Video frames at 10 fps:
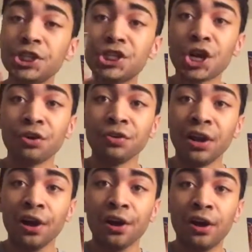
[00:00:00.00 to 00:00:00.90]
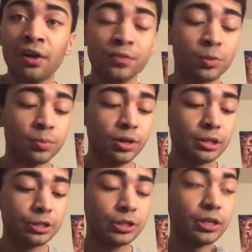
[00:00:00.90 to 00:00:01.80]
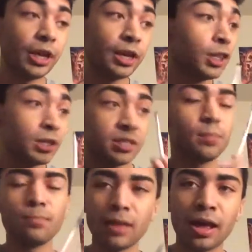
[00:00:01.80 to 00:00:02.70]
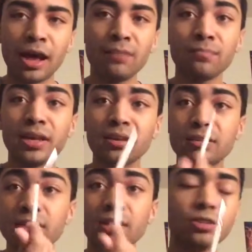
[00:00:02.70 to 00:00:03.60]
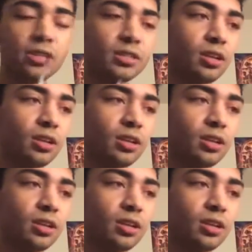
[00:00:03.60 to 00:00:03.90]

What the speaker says: don't knock off your brush. And it looks a hot mess, as you can